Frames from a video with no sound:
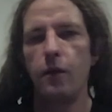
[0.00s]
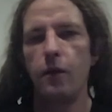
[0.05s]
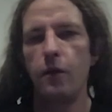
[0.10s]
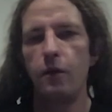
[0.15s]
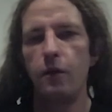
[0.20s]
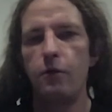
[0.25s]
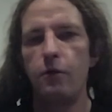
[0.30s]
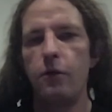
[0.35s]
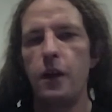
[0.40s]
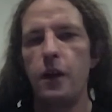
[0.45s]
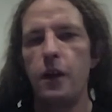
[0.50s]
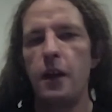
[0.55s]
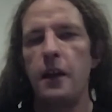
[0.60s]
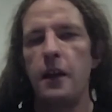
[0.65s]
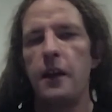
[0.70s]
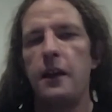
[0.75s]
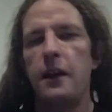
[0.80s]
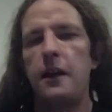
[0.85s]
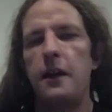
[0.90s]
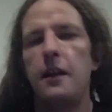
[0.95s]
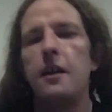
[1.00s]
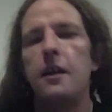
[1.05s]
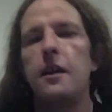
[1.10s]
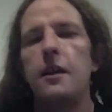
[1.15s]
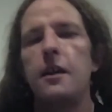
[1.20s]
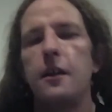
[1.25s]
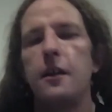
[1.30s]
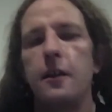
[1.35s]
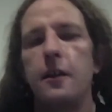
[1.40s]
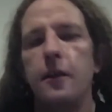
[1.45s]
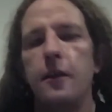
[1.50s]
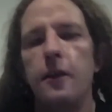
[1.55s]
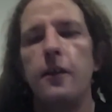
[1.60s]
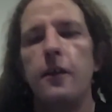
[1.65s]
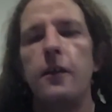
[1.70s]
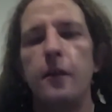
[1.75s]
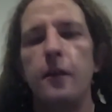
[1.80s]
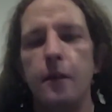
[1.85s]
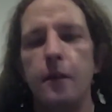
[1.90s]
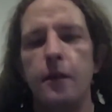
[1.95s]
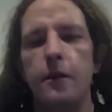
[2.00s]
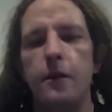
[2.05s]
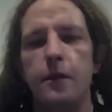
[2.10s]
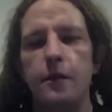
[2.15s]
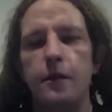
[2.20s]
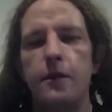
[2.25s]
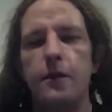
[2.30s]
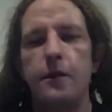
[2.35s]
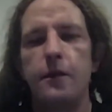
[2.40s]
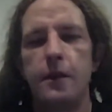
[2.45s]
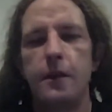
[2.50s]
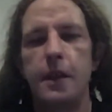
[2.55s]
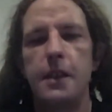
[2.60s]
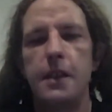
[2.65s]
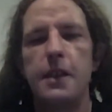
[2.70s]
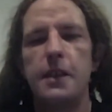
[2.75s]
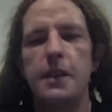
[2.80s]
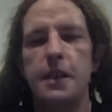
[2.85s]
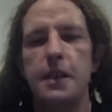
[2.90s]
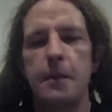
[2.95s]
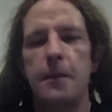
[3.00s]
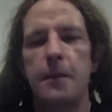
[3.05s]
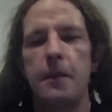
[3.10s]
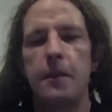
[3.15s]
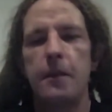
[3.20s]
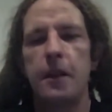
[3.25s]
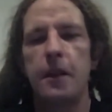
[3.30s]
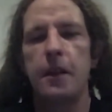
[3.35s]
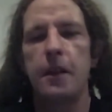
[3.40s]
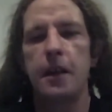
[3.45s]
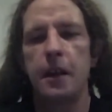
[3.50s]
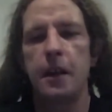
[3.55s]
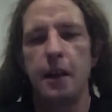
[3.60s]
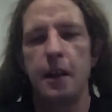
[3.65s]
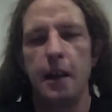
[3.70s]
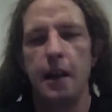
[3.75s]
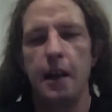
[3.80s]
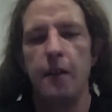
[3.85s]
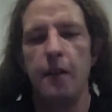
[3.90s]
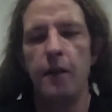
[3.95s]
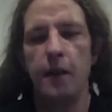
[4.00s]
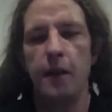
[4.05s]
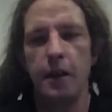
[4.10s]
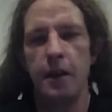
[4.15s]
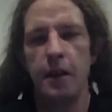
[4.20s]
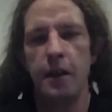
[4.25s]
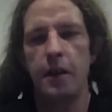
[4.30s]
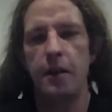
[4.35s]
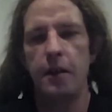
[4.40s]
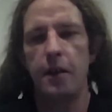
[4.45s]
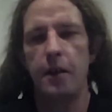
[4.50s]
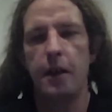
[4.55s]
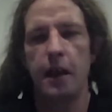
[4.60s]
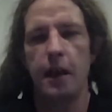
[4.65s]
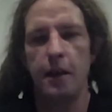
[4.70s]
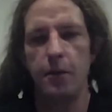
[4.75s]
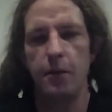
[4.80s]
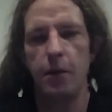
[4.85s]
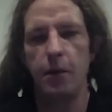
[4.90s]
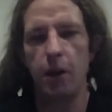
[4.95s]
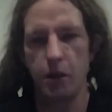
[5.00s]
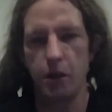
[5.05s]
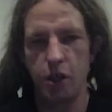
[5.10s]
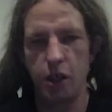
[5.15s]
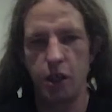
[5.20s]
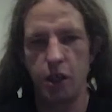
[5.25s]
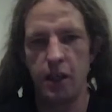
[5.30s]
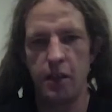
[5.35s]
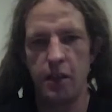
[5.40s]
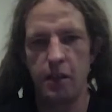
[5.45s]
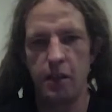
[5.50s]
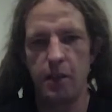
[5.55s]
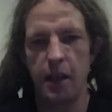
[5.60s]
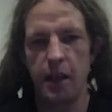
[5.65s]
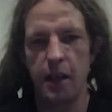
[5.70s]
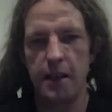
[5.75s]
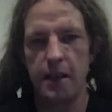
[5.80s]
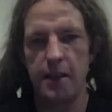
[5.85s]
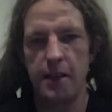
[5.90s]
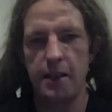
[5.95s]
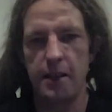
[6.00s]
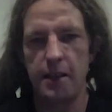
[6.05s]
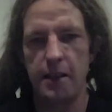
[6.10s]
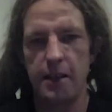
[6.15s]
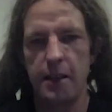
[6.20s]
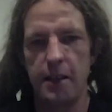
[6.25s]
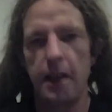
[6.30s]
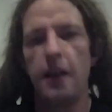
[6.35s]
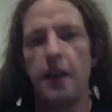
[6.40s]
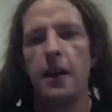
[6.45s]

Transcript: really, this is something that in the kind of blockchain space,